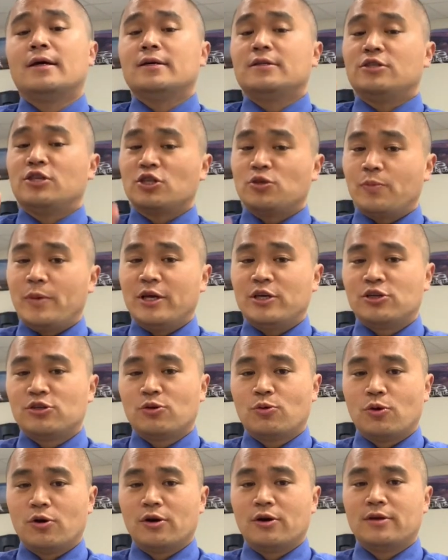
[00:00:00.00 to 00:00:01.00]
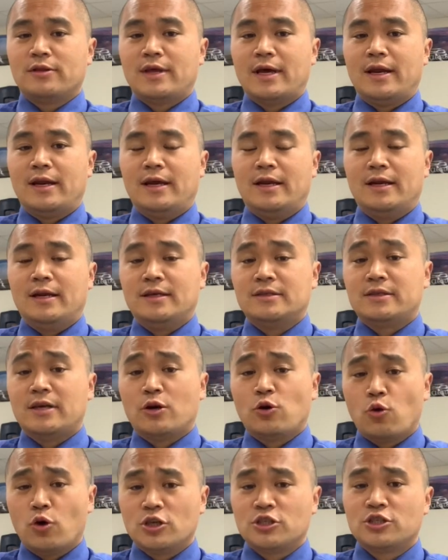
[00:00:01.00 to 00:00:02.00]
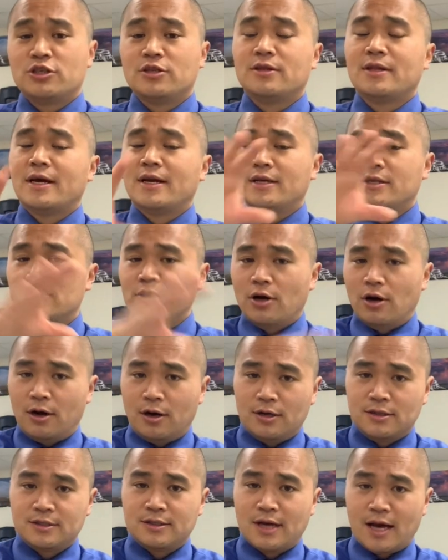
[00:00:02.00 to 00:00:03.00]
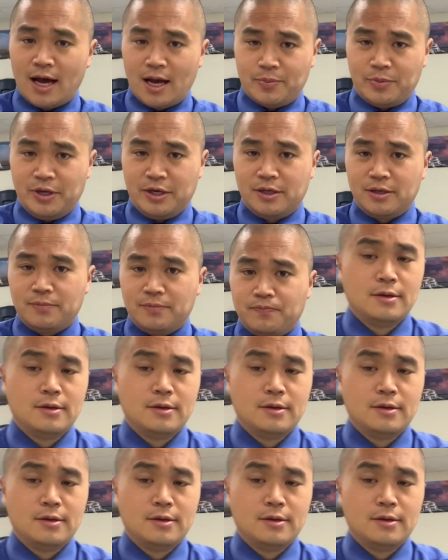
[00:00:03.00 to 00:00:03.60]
Just make sure that it is a question that is on topic.